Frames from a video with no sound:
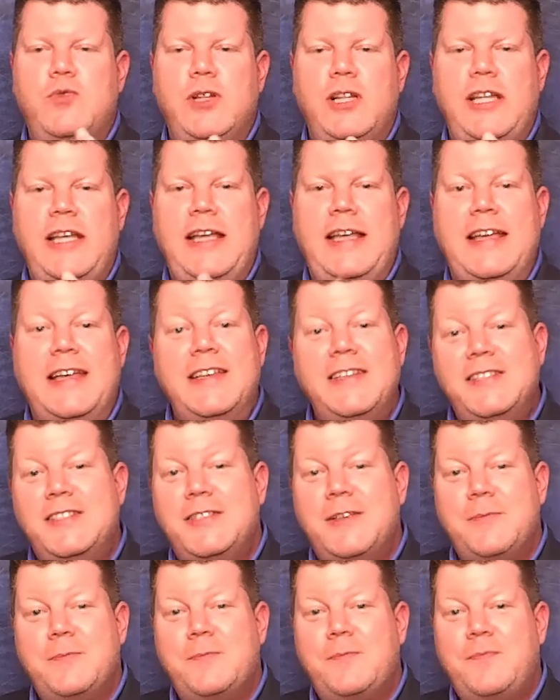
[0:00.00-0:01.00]
really
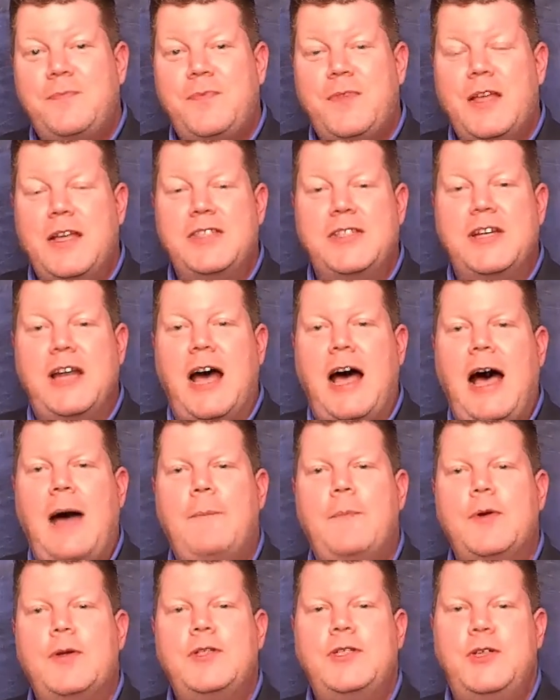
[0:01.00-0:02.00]
is an
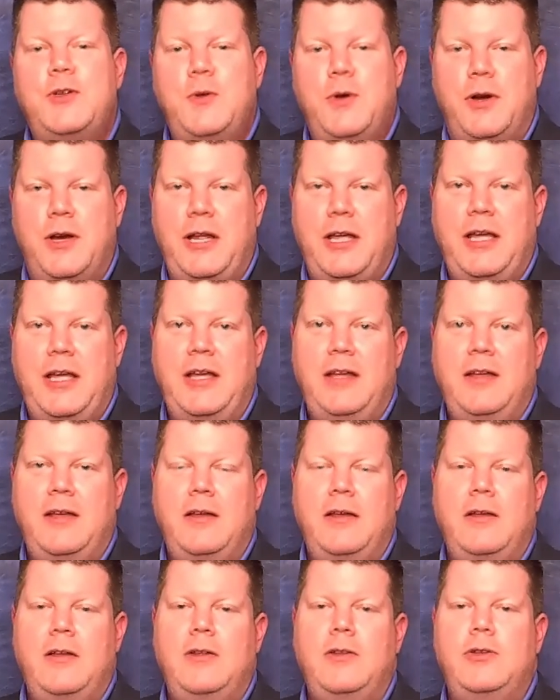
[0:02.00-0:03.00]
opportunity
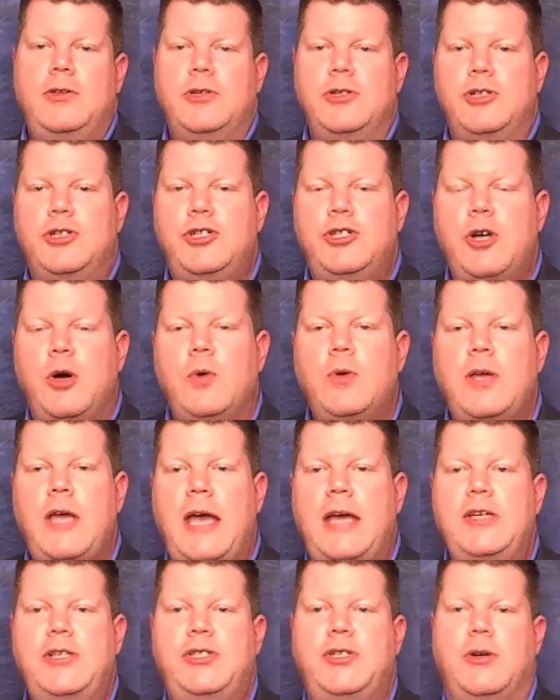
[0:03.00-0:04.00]
to
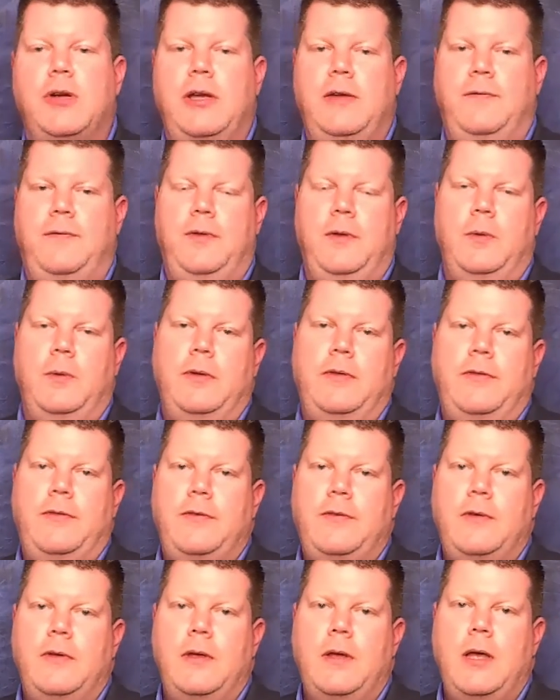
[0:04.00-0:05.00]
showcase your influence.
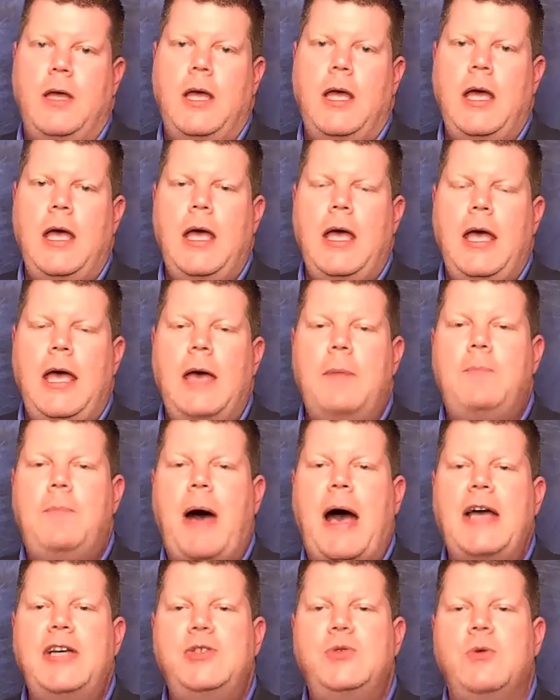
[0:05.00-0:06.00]
It
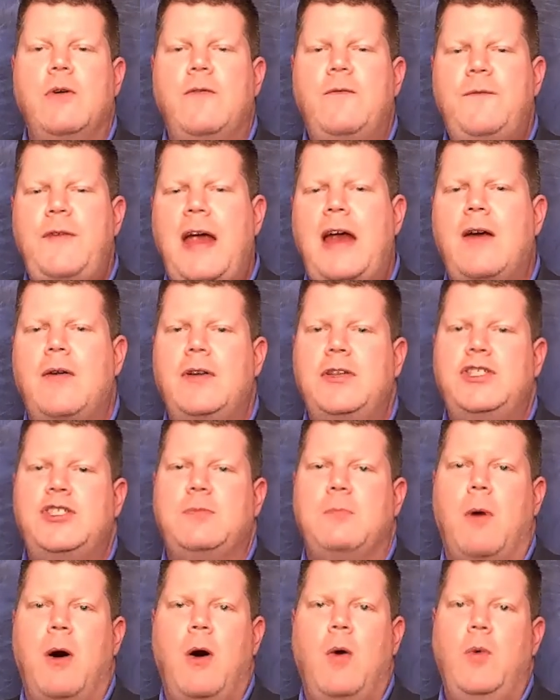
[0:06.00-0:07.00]
buys you a very
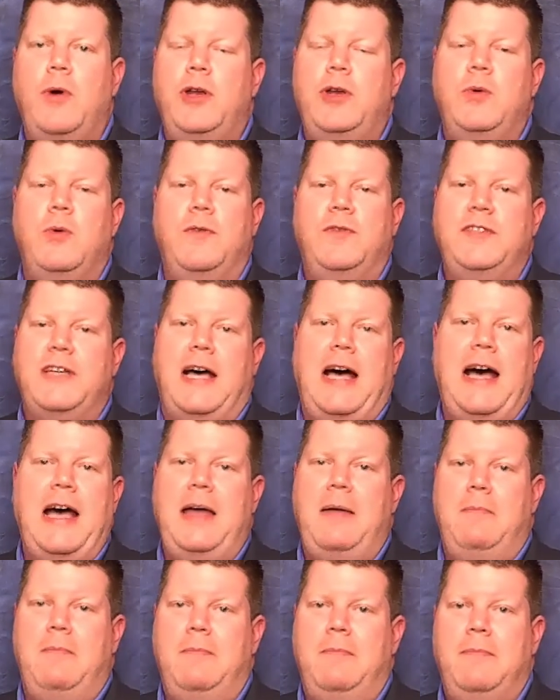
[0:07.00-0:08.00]
small window of
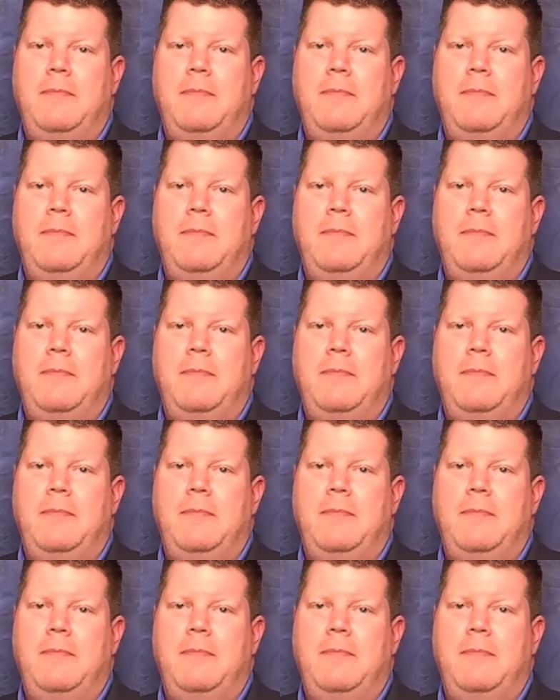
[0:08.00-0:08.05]
time.